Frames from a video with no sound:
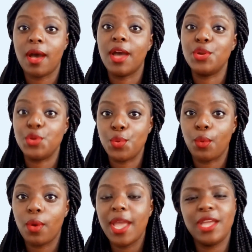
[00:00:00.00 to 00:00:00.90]

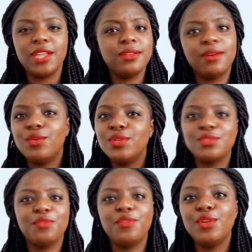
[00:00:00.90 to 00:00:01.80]
know, and
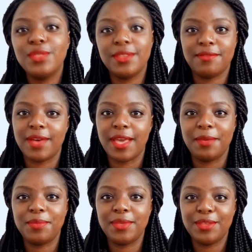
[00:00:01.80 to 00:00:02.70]
also follow the
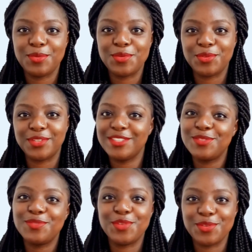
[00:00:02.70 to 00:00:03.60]
vibe.
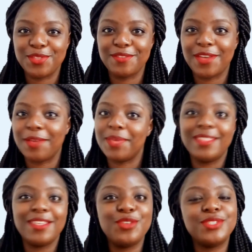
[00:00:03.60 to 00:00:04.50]
Just follow the vibe.
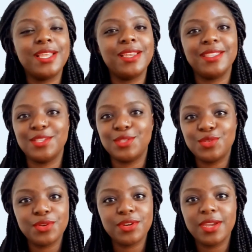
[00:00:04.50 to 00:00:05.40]
Either you're telling the
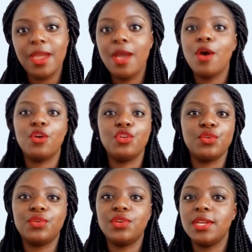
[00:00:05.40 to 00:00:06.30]
story or
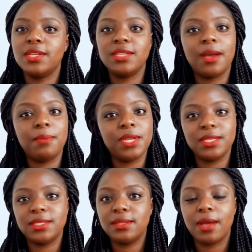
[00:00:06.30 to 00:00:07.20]
you're creating a
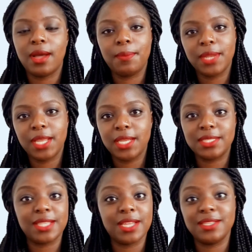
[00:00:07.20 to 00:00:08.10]

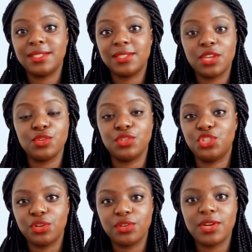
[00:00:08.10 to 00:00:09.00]
playlist that is set on
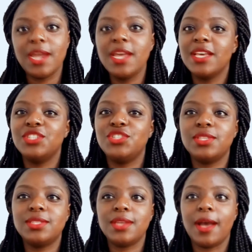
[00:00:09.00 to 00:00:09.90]
genre.
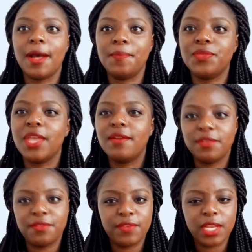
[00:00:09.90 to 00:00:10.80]
Just have a
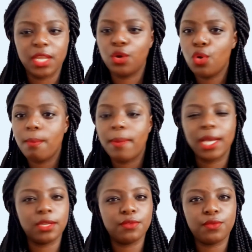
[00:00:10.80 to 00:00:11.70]
feeling, go
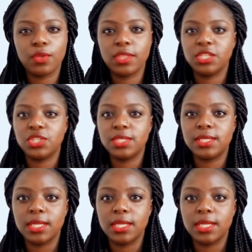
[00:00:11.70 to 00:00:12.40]
back and forth and just